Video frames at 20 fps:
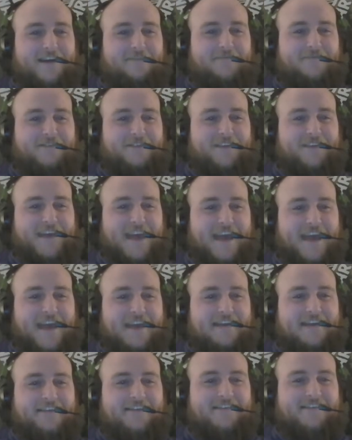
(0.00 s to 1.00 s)
off to the
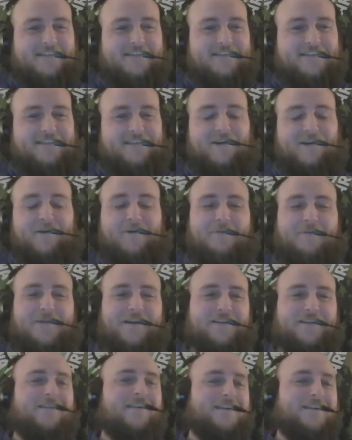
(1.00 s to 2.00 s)
Canes. Oh
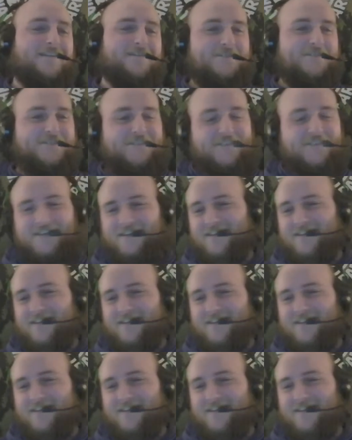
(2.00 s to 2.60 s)
my gosh.